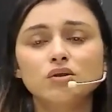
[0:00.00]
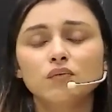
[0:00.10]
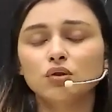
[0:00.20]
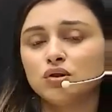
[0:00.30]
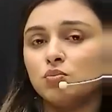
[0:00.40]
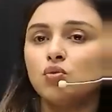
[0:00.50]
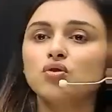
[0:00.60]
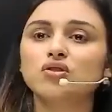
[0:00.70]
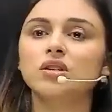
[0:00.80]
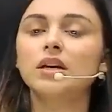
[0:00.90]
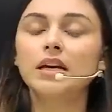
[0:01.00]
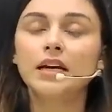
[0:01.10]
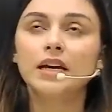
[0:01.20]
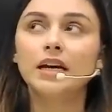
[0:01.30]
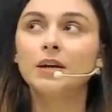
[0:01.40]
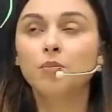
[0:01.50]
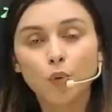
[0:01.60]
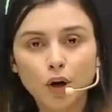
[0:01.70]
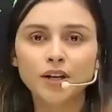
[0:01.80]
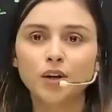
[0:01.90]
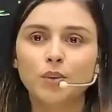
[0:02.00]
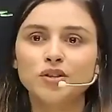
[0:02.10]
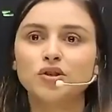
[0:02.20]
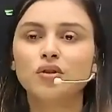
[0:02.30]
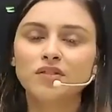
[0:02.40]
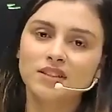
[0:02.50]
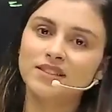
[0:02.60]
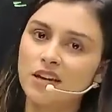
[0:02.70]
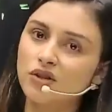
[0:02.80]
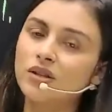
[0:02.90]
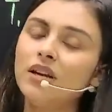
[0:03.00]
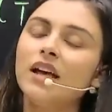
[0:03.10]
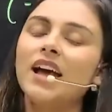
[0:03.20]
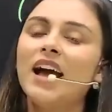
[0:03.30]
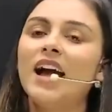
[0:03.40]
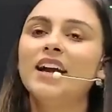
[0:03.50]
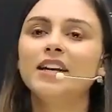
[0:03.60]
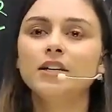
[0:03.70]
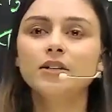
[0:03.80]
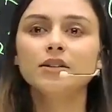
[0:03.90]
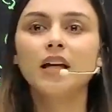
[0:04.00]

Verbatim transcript: was the most important question of this session and uh,